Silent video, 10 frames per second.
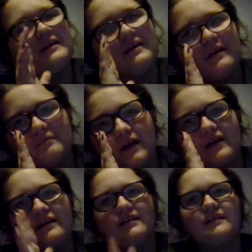am
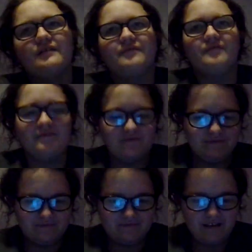not gonna...
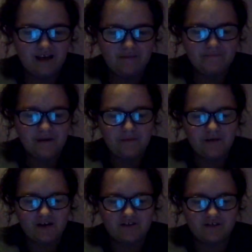Maybe
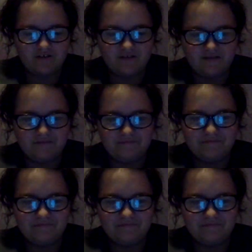I should.